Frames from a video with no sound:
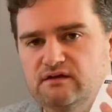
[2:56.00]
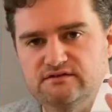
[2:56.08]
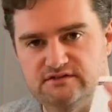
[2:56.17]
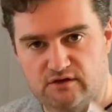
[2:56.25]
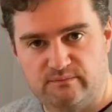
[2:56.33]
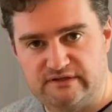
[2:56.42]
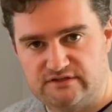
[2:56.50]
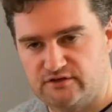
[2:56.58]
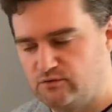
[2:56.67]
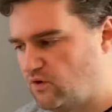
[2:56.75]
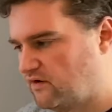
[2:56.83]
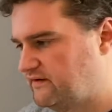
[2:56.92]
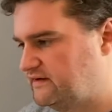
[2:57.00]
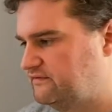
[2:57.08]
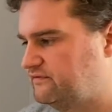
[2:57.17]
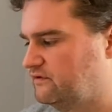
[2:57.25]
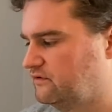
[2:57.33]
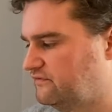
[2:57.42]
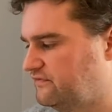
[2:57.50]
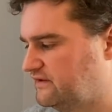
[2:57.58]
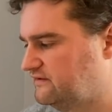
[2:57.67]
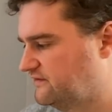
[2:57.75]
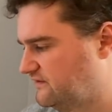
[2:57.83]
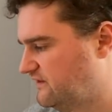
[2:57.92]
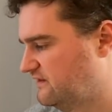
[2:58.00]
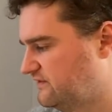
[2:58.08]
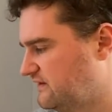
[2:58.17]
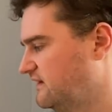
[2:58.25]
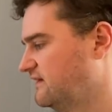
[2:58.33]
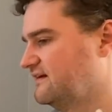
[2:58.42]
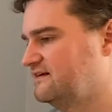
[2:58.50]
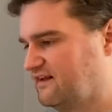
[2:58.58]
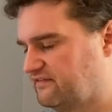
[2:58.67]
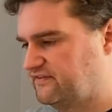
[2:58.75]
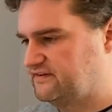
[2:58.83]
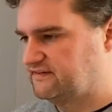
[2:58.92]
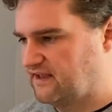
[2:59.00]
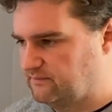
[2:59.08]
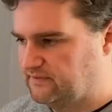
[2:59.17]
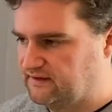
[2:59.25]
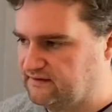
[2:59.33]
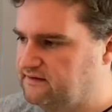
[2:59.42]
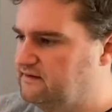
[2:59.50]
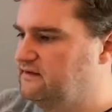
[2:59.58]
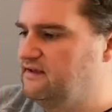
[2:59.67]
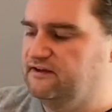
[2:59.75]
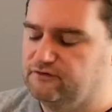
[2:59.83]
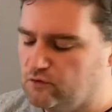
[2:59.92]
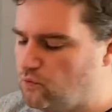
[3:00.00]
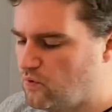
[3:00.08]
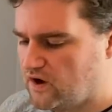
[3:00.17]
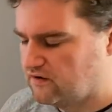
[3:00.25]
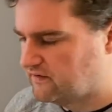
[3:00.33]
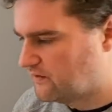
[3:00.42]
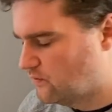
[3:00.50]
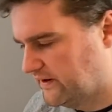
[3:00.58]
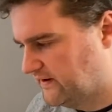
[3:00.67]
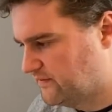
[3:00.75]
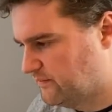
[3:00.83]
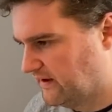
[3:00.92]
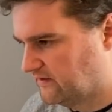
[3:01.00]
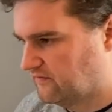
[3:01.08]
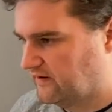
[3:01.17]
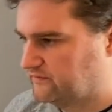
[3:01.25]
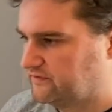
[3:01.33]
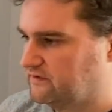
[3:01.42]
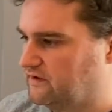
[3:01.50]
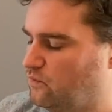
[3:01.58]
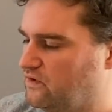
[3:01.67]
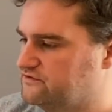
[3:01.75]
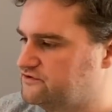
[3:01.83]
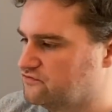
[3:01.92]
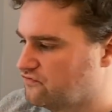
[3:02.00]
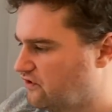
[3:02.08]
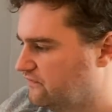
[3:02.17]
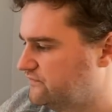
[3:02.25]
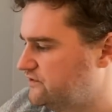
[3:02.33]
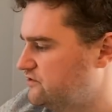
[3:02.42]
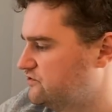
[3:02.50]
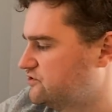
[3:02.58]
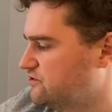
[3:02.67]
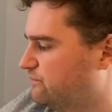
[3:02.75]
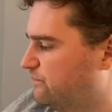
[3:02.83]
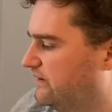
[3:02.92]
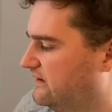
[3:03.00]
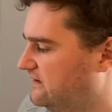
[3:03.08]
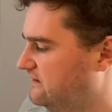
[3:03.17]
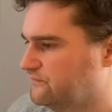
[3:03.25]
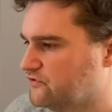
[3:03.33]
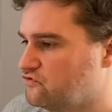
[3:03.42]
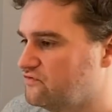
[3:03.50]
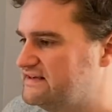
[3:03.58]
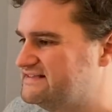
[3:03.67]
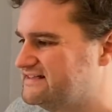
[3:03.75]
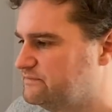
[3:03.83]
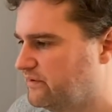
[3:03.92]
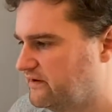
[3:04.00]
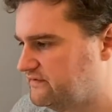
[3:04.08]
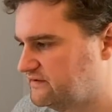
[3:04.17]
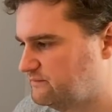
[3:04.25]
don't be too worried if you're sitting there thinking nothing's happening. It's all whirring away in the background, and once you're on, you should be greeted by this